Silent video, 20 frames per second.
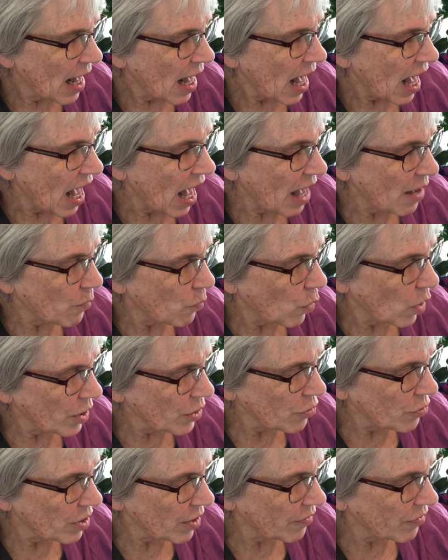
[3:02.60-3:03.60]
I
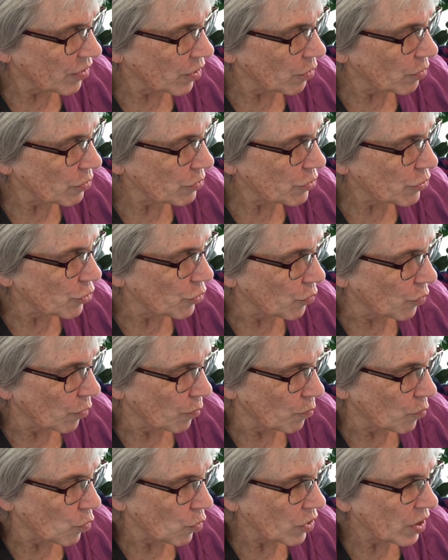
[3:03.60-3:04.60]
wondered if those who were
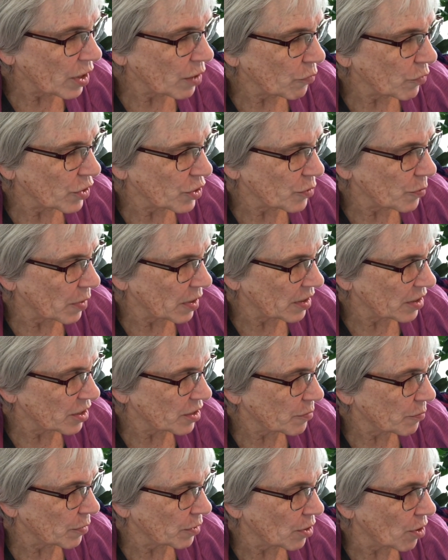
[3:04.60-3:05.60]
mourning Rich Mullins
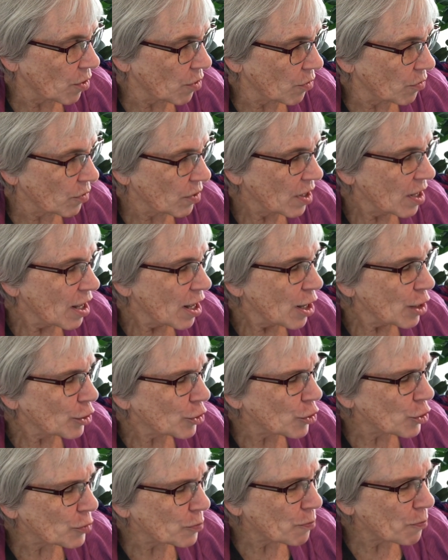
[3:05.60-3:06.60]
below
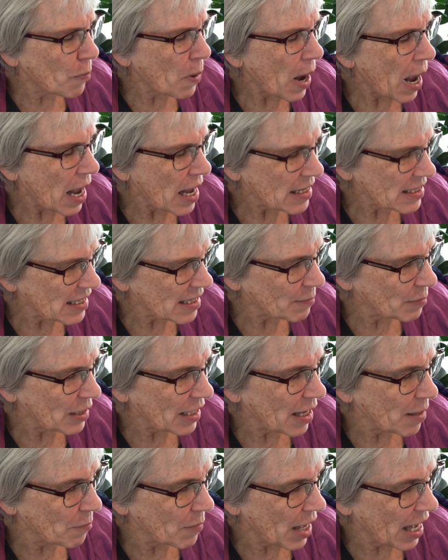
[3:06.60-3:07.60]
could possibly
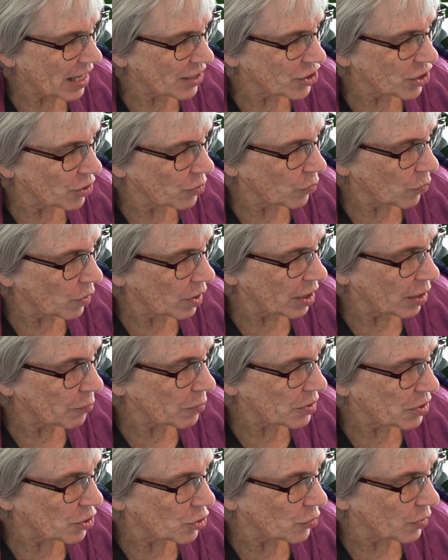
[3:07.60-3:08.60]
imagine what he
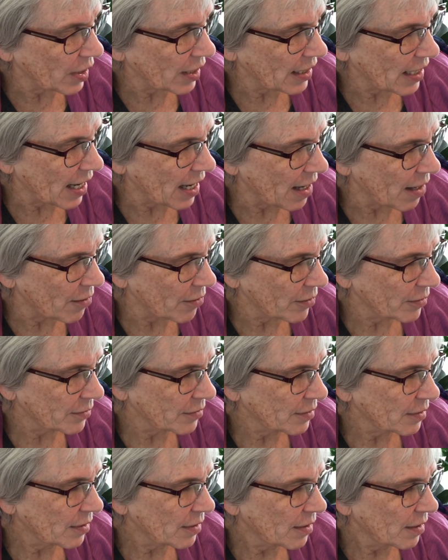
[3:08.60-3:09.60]
was doing now.
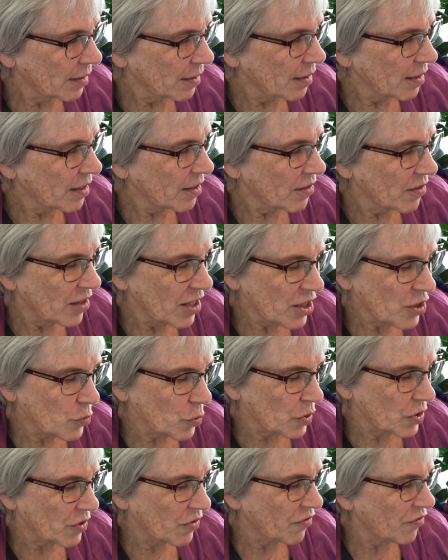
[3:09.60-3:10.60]
This
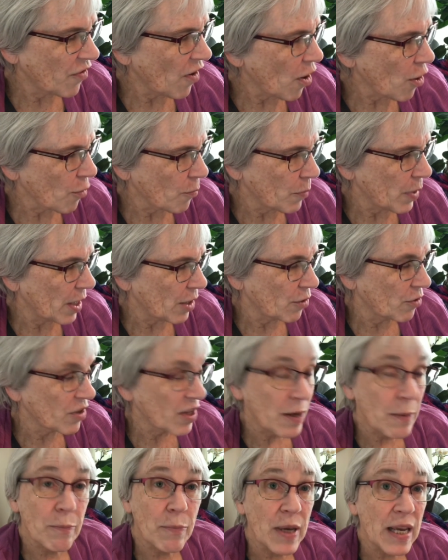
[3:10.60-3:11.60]
was far better
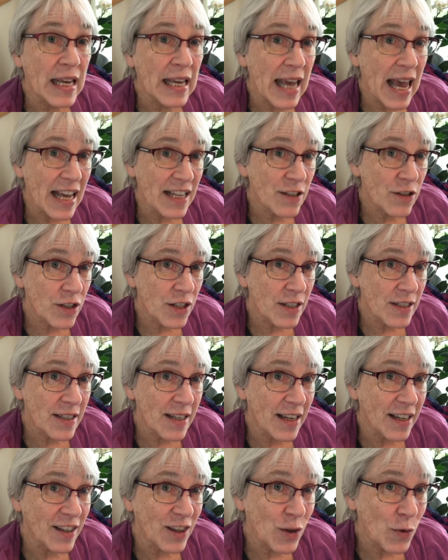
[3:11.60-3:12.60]
than being asked to
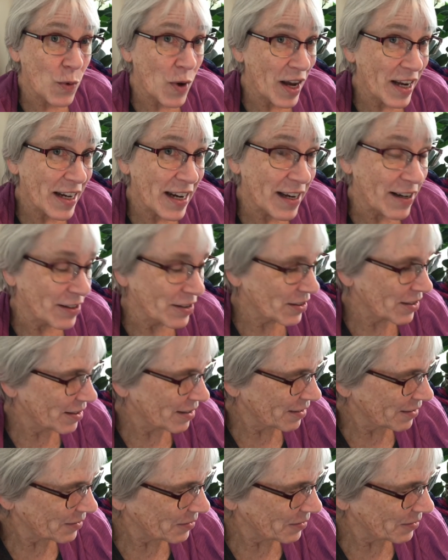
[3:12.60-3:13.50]
sing at the White House.